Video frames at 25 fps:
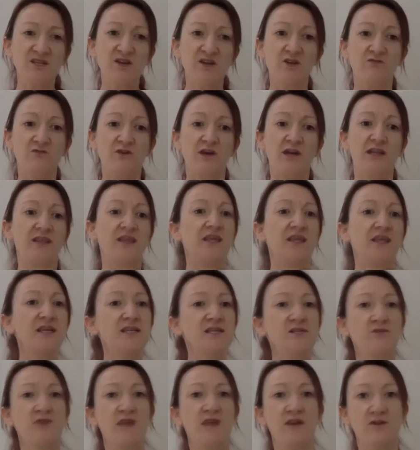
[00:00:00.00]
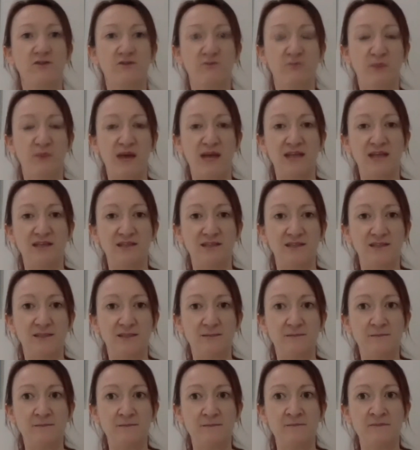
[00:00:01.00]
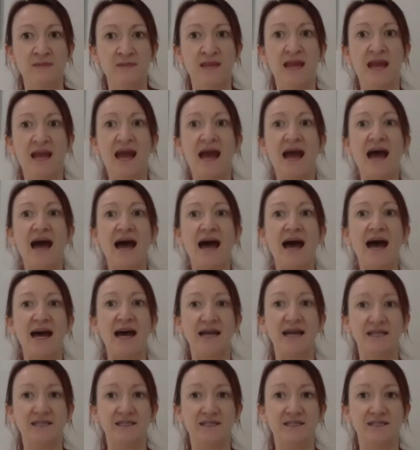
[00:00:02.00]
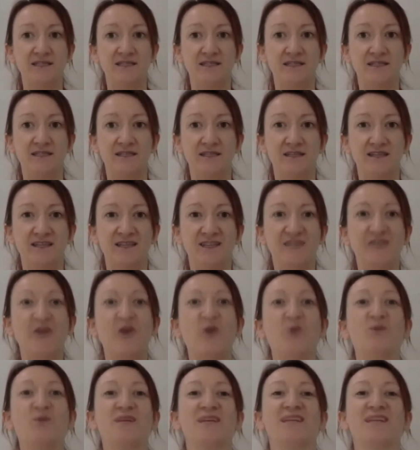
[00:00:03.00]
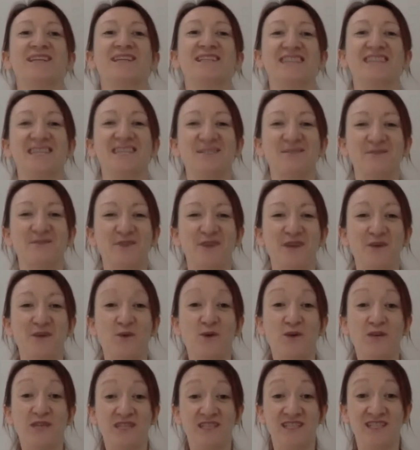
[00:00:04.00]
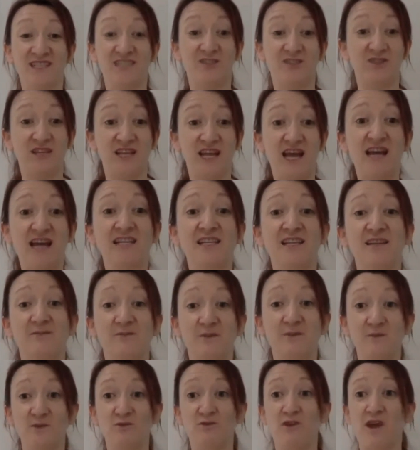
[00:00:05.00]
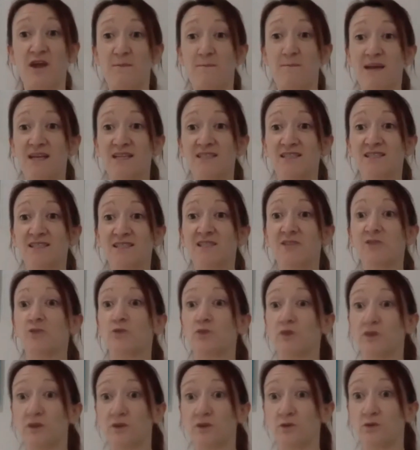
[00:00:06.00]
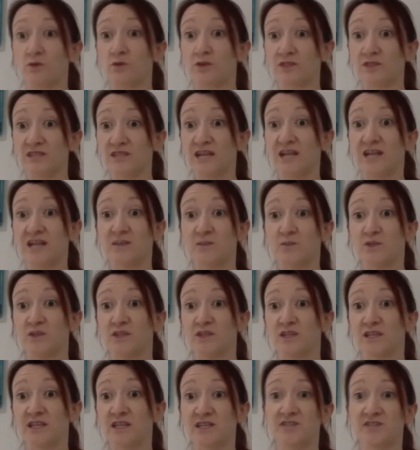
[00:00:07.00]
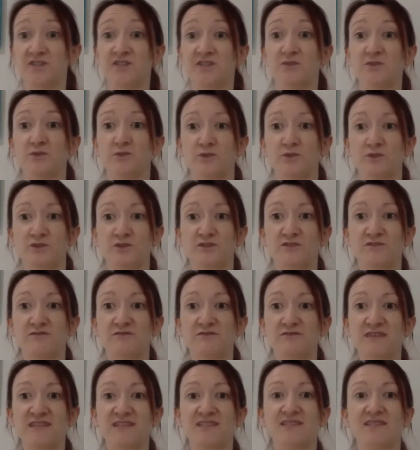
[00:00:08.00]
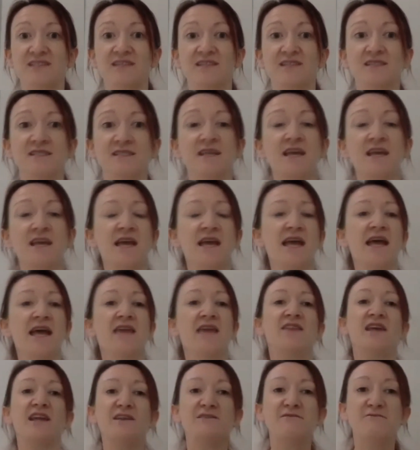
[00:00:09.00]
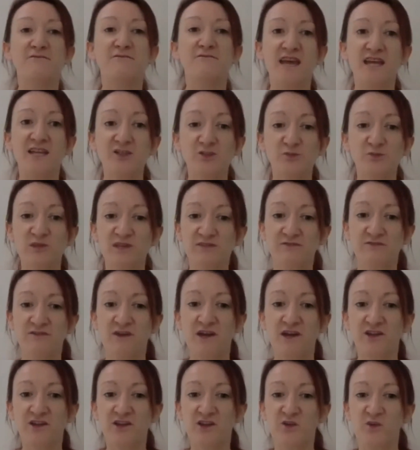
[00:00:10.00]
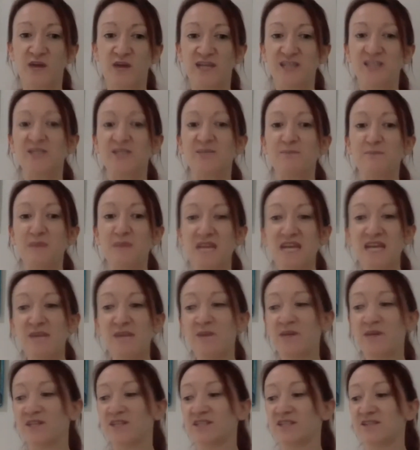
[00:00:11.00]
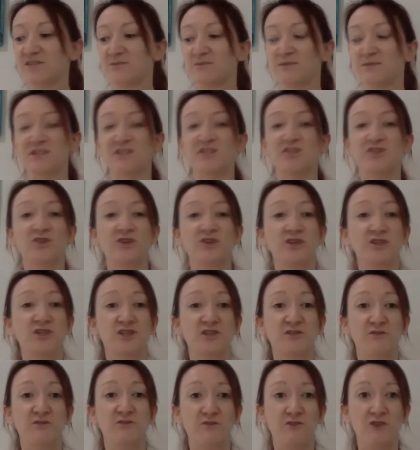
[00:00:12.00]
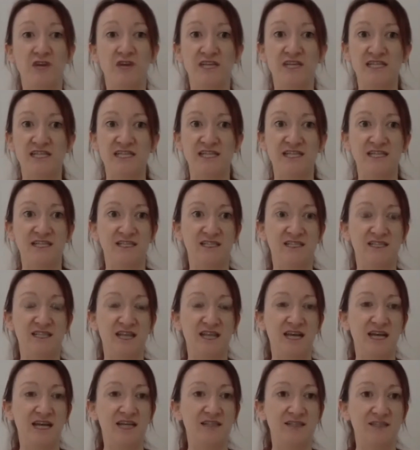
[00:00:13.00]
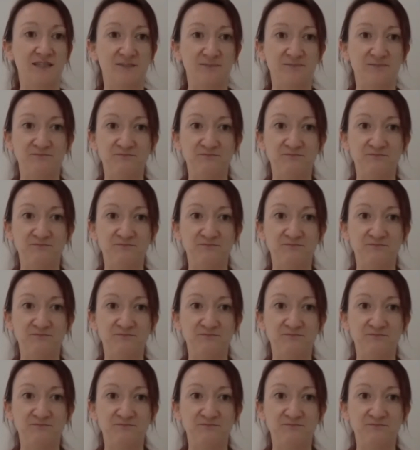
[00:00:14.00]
not right, things are out of balance, and nobody can identify what it is, so they can't give them the right medicine or tell them what they need to do in order to fix this. They'll eventually find their way to me because they've been searching for ideas and